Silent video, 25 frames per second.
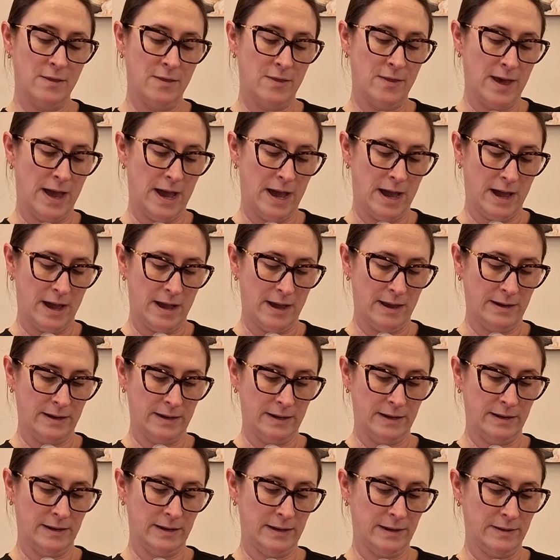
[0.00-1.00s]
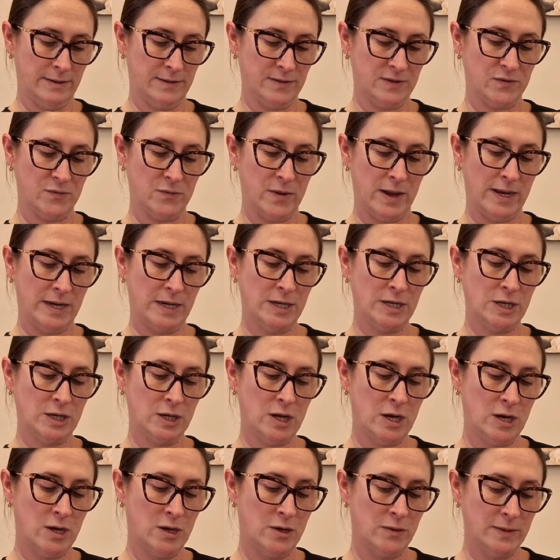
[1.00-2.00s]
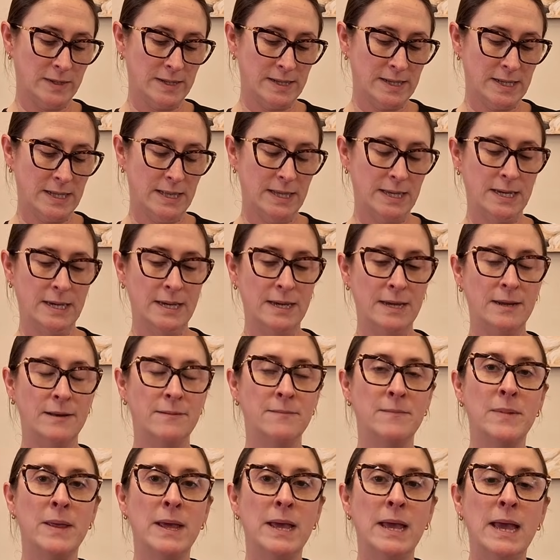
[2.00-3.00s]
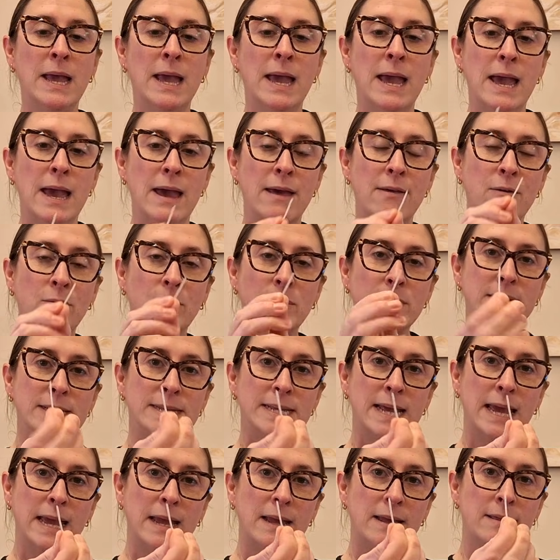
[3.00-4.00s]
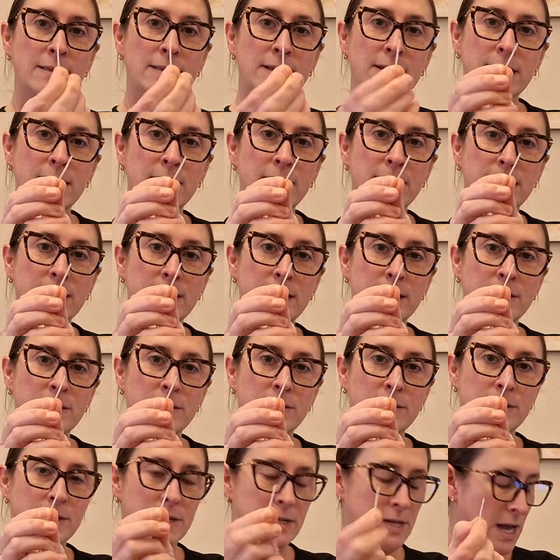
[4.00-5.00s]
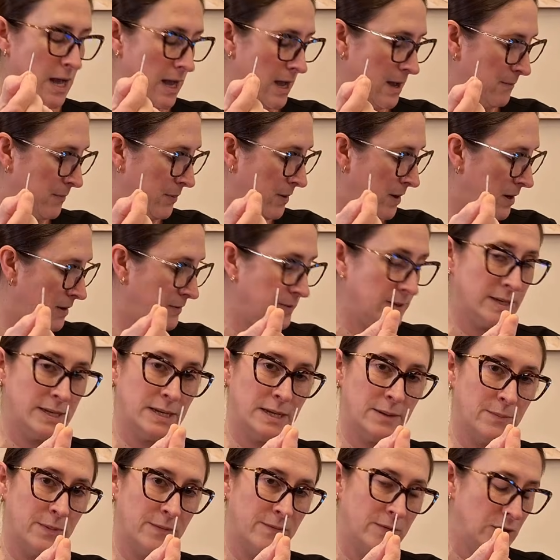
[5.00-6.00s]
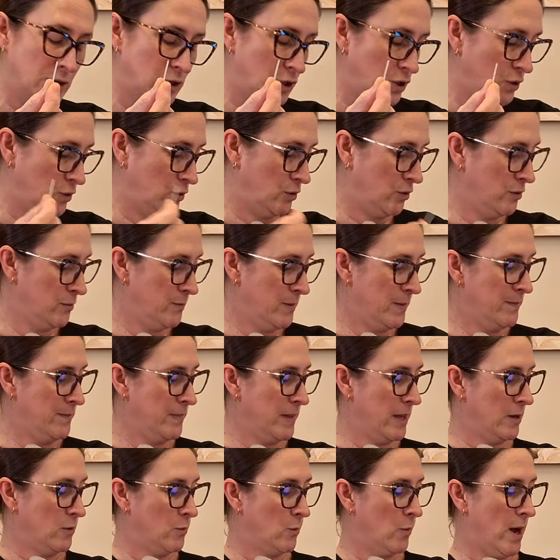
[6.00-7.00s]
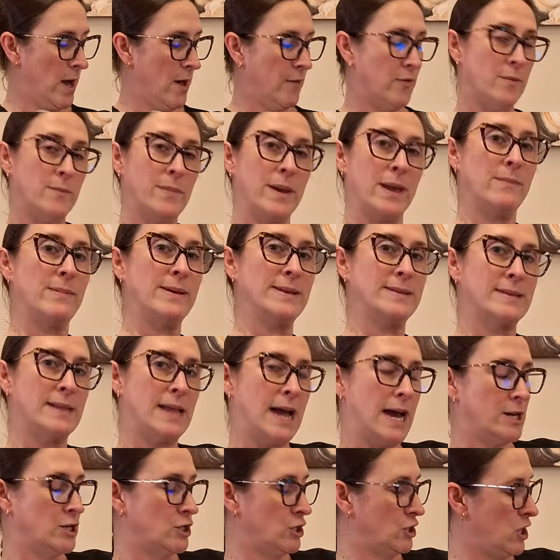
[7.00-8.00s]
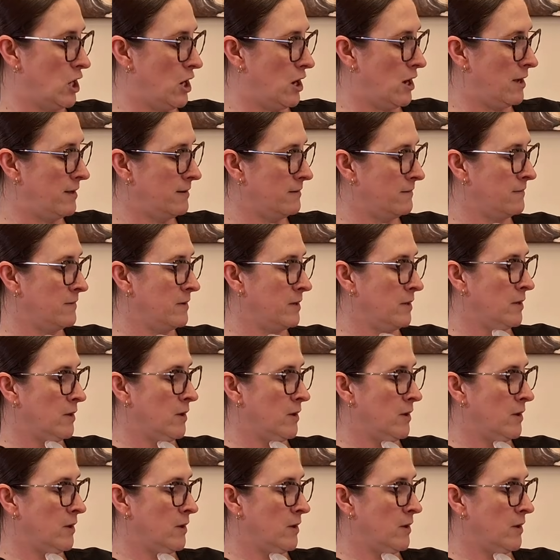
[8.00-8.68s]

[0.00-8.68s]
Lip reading: that it is ready to go, it's clean, and then we take the little top part, the tip of the tube, and while the baby's latched on,